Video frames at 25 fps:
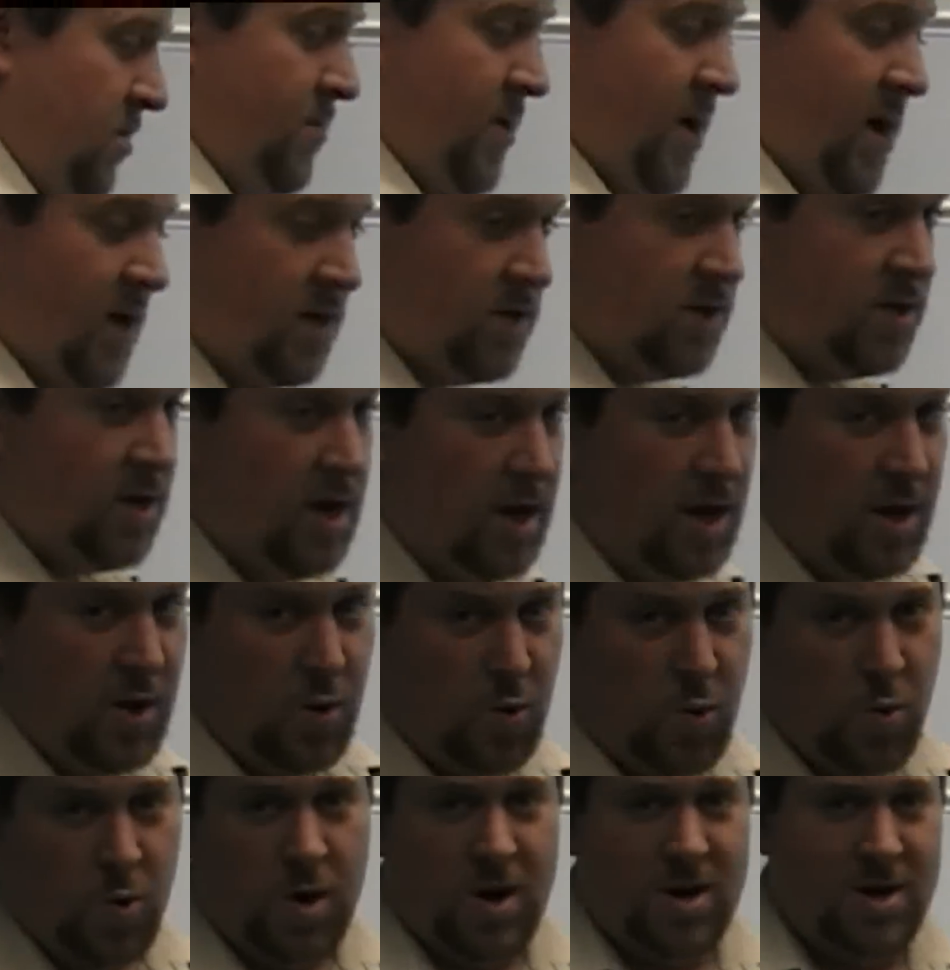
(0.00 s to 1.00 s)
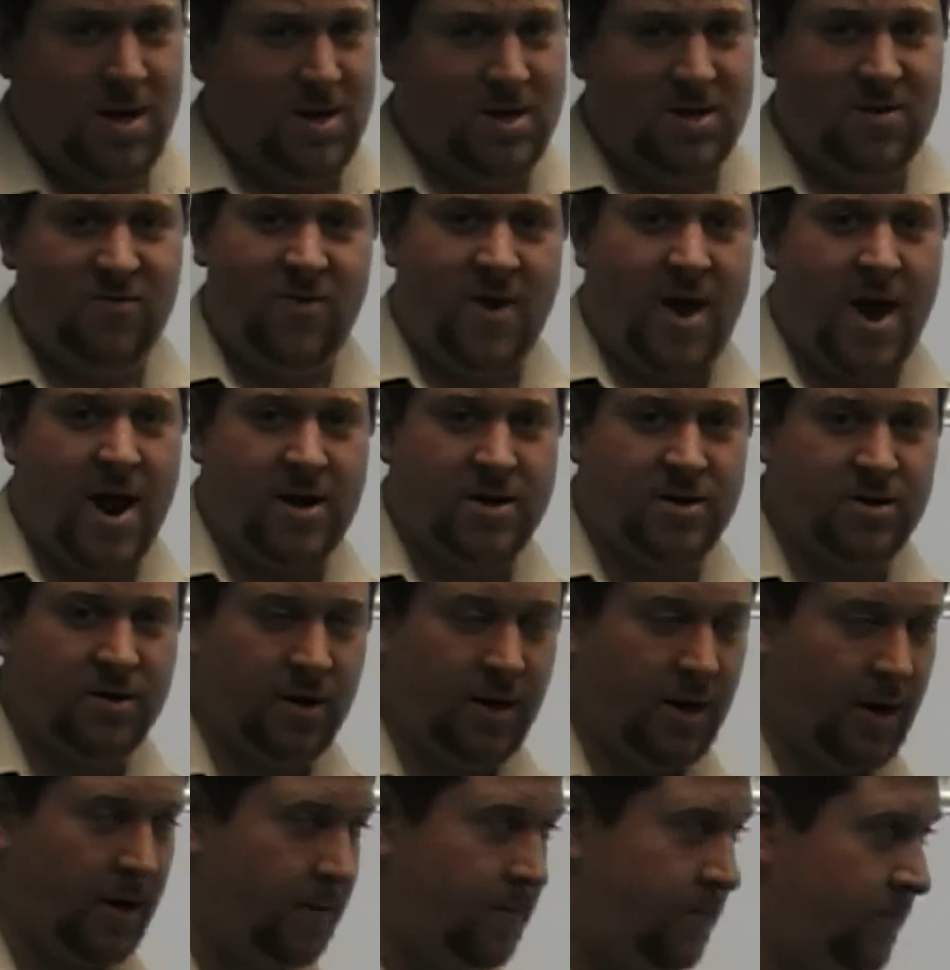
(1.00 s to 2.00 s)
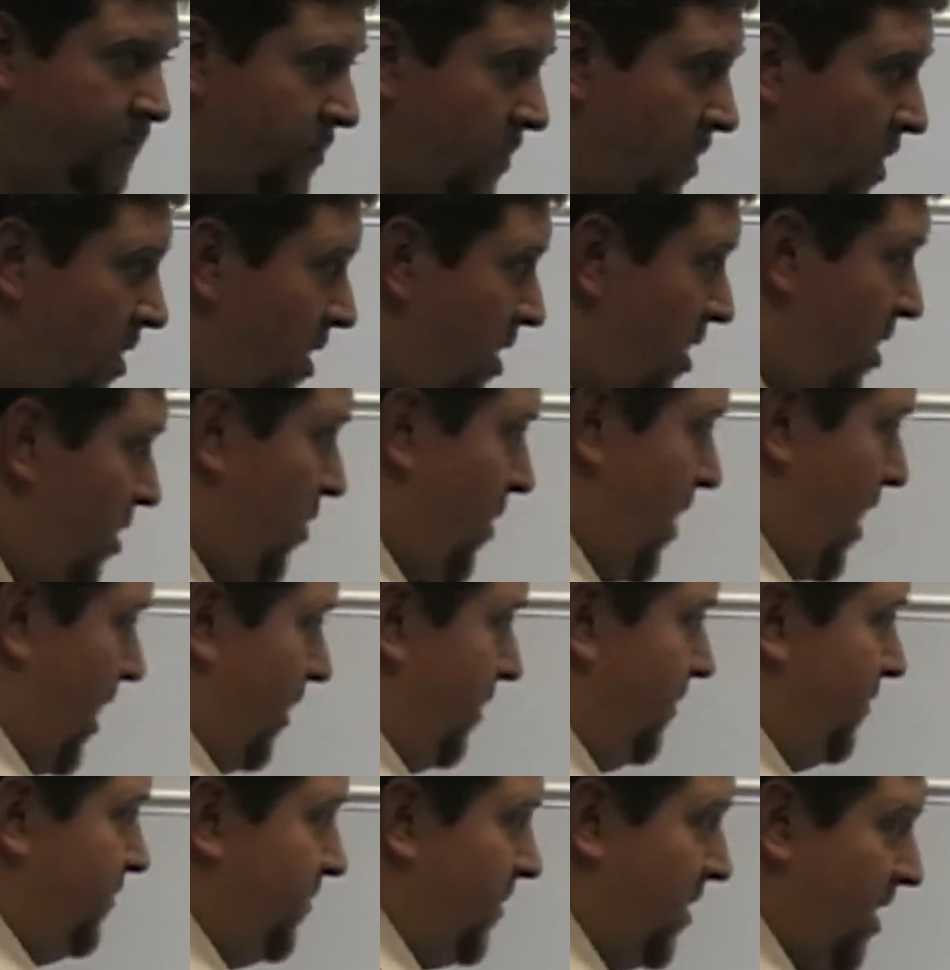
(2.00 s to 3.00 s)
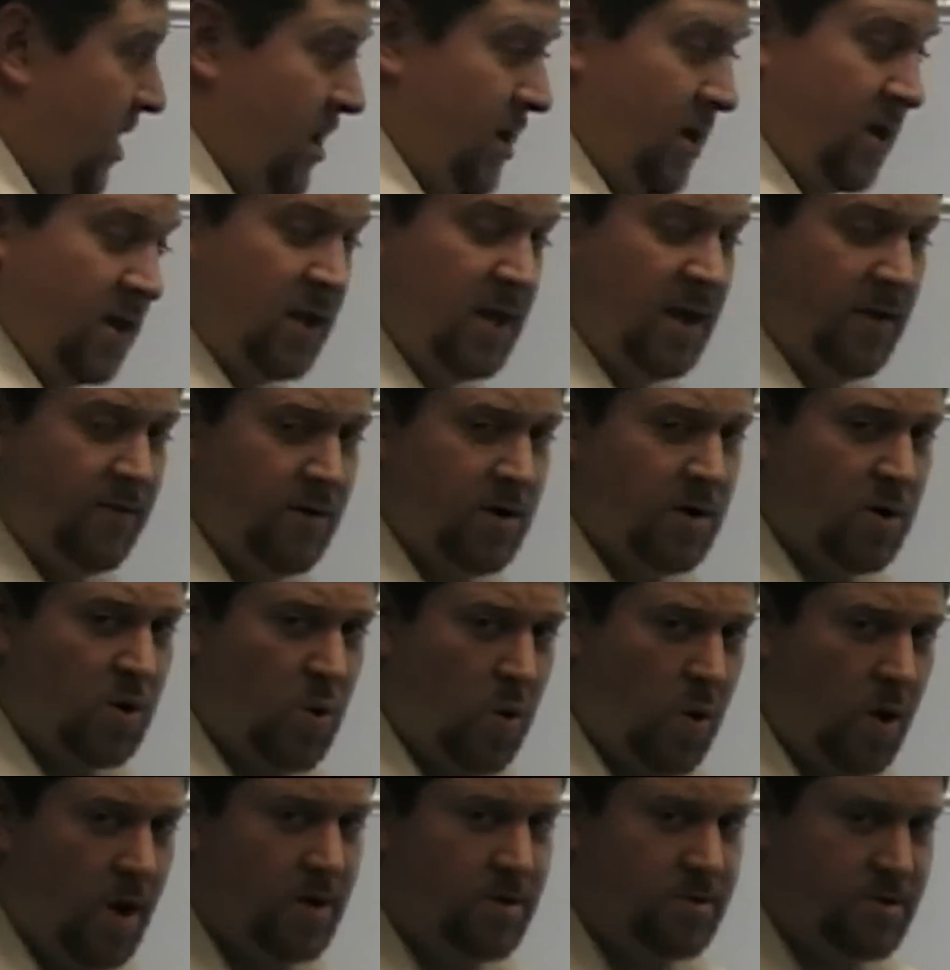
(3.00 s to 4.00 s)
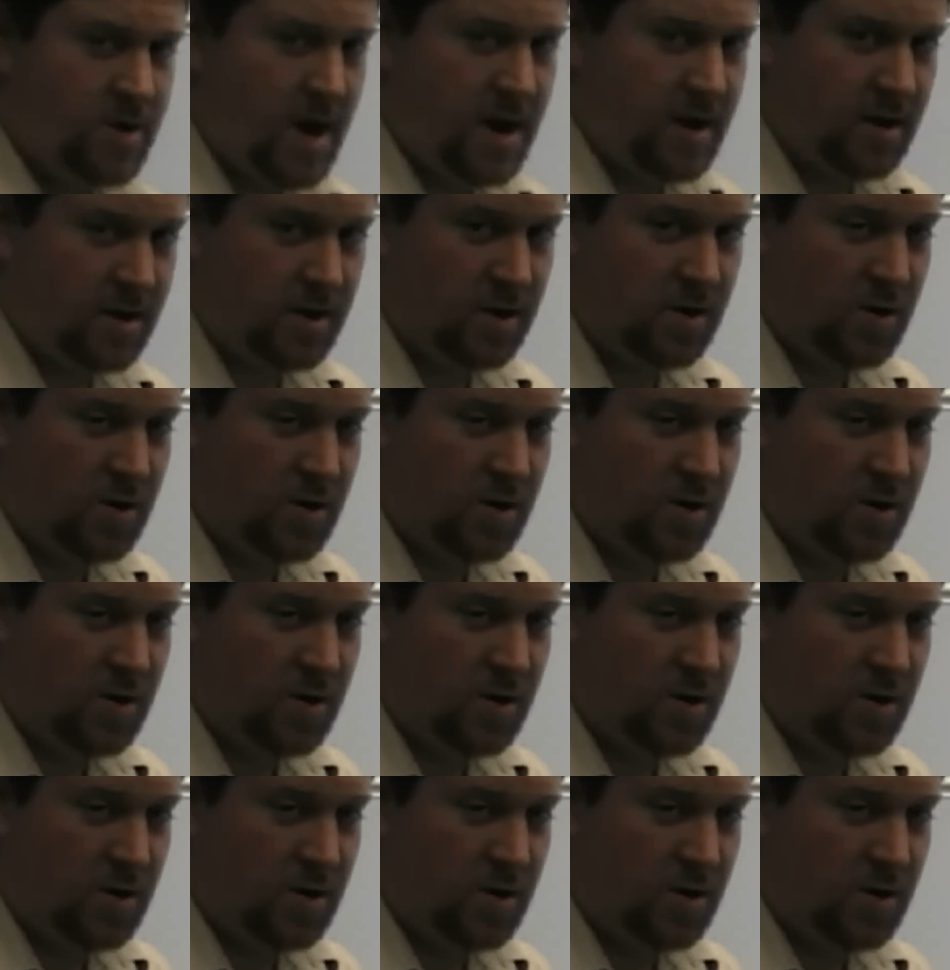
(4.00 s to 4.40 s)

you might say. What is factoring? Well, given a quadratic